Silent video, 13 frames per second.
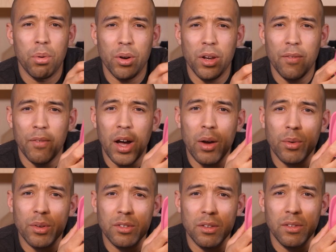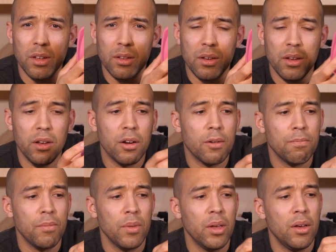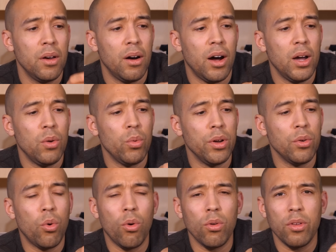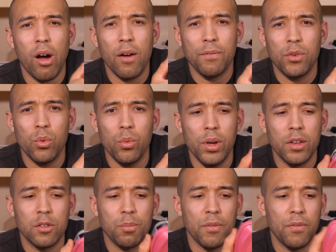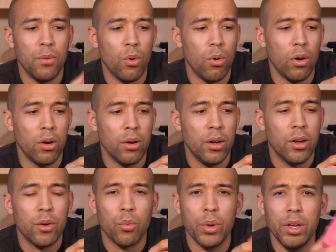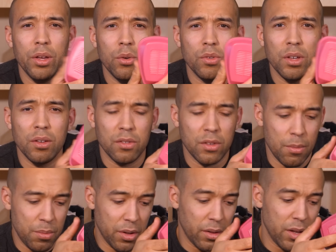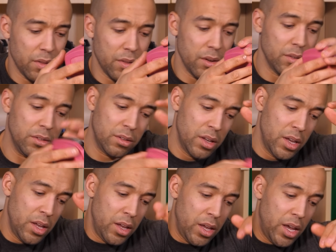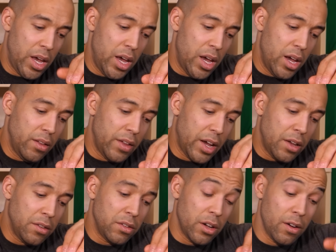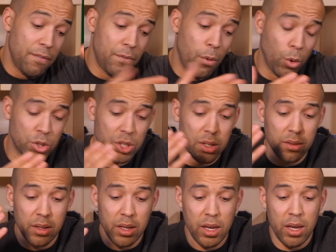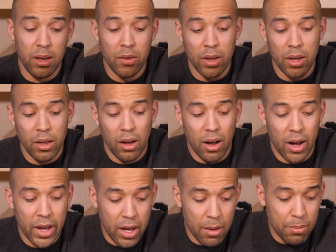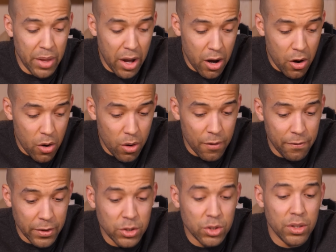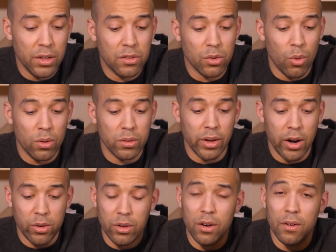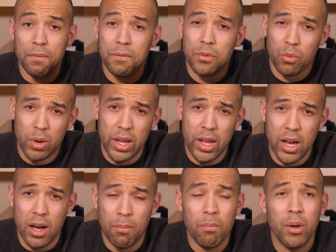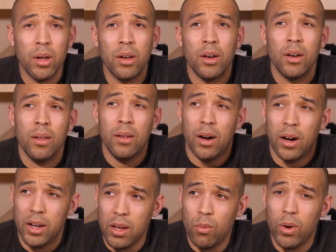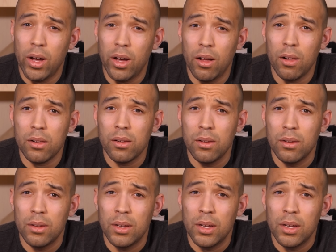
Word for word: putting viruses into here, I would hold off 2 weeks before reusing something like this. And like I said, unfortunately, I am now officially sold out of 3M, Honeywell,